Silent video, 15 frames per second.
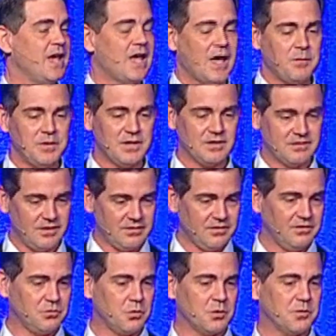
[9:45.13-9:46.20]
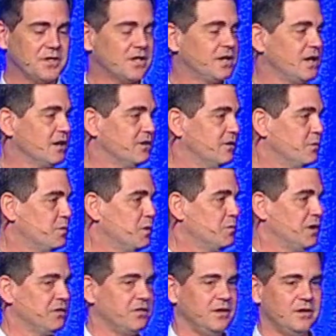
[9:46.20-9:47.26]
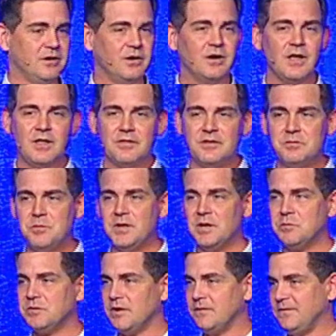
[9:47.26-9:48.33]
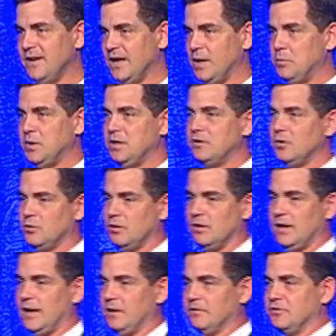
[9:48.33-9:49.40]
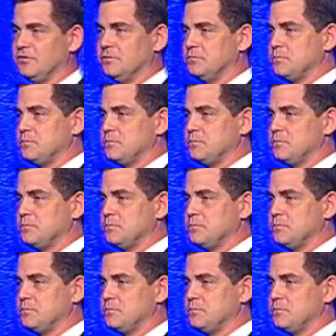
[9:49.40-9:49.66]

And because this is where we connect to the Paramount Theater, this becomes our VIP donor lounge.